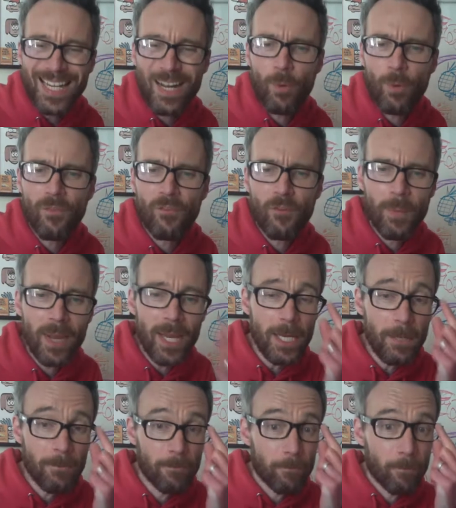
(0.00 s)
One for
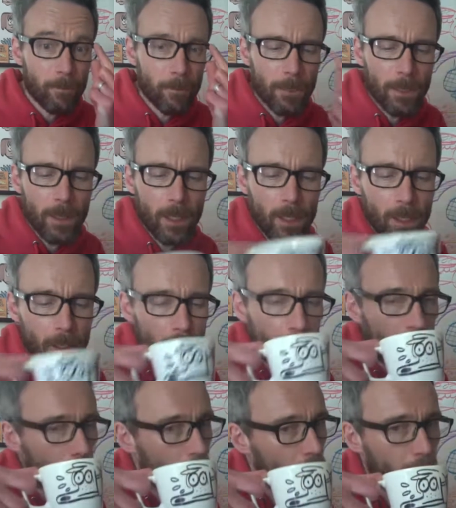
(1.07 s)
me.
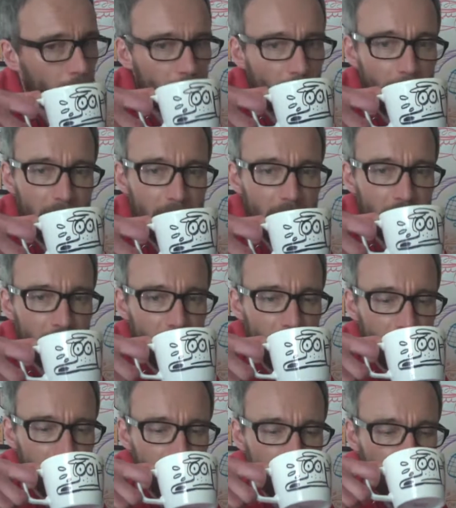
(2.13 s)
I might need two,
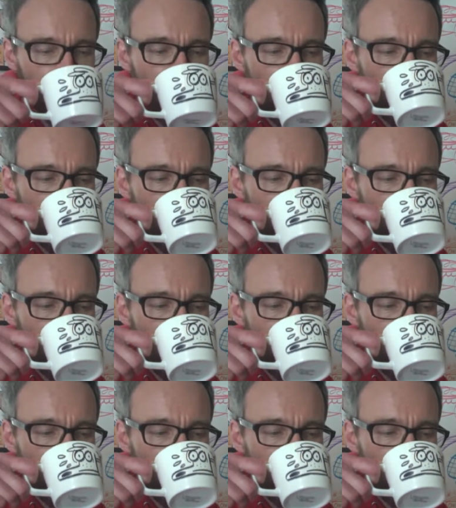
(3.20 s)
actually.